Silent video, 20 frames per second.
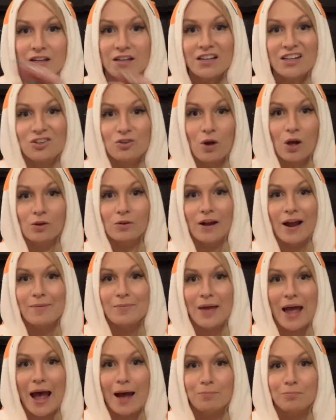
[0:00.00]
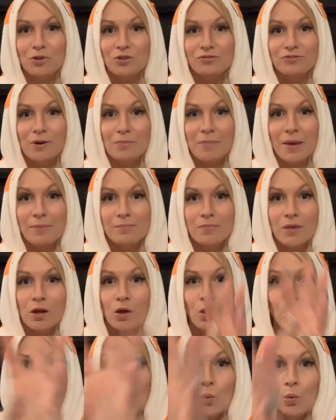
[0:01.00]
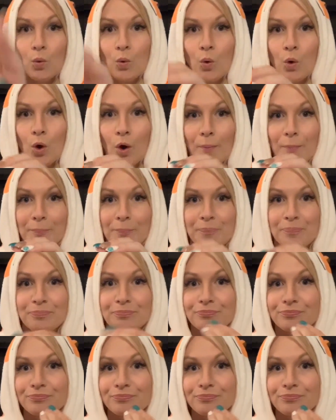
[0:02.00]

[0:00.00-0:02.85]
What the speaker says: Can you all grab the apple from him? Whoop.